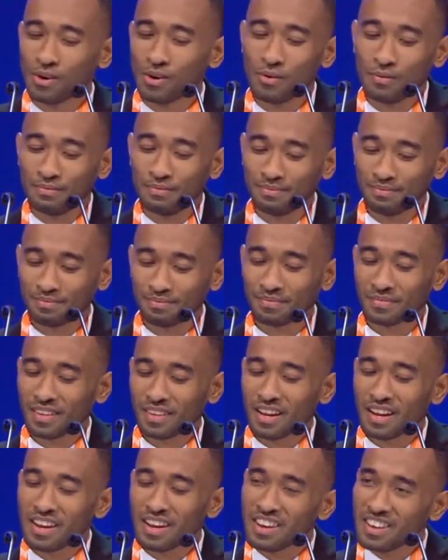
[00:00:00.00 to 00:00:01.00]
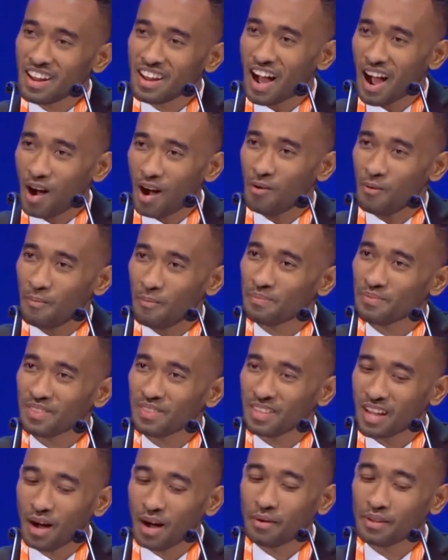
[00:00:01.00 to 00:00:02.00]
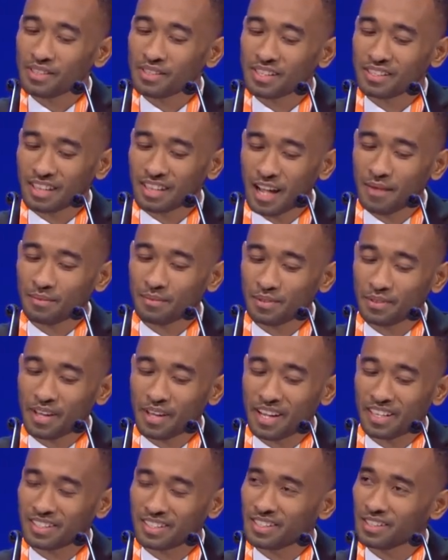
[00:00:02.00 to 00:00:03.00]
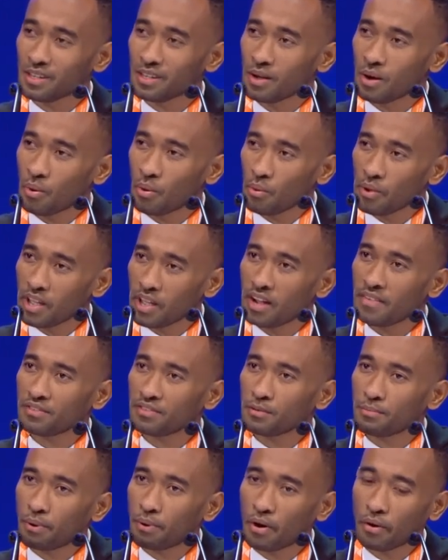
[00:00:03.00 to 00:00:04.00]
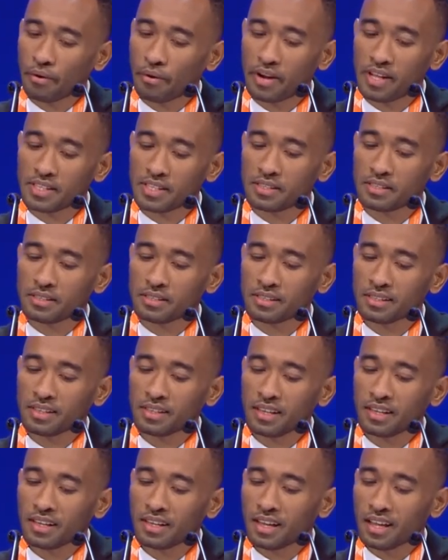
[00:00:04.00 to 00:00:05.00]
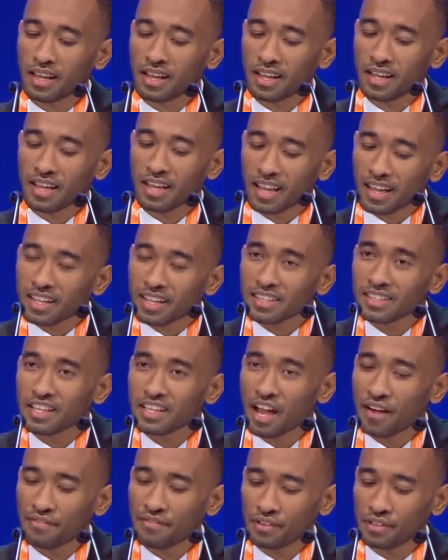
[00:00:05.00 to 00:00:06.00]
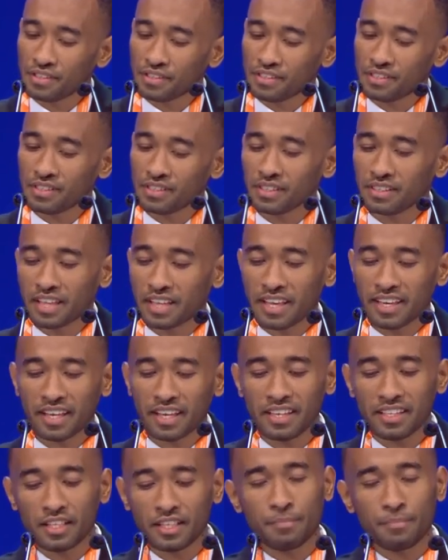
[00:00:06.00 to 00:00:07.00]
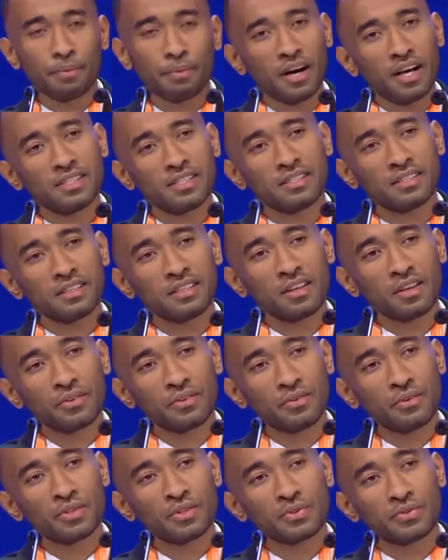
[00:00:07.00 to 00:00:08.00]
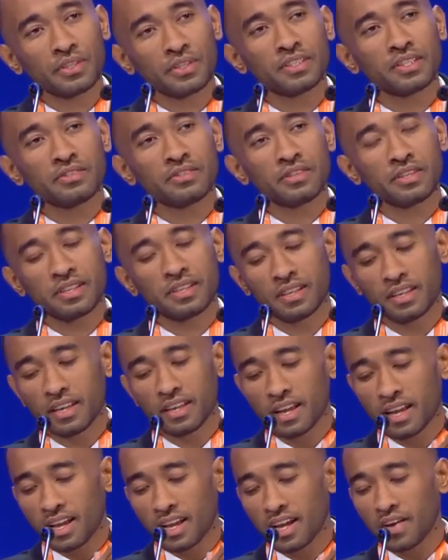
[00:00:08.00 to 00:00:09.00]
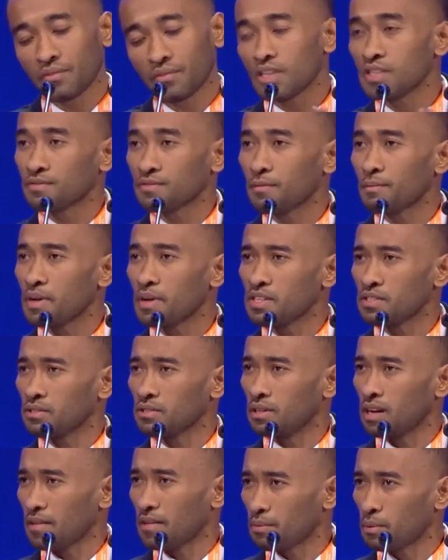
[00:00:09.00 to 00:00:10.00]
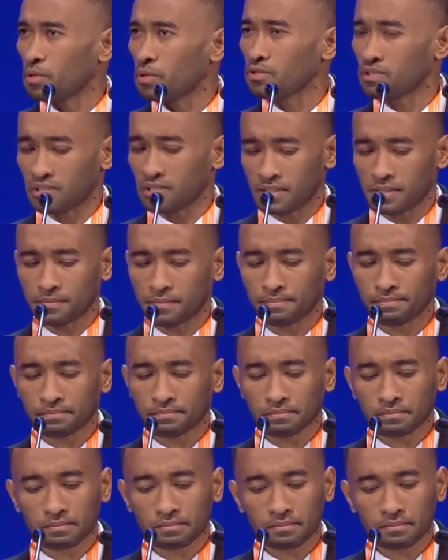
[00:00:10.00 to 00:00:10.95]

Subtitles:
So, now is the time to act. We have to progress the efforts taken in the past through strategic and transformational approaches.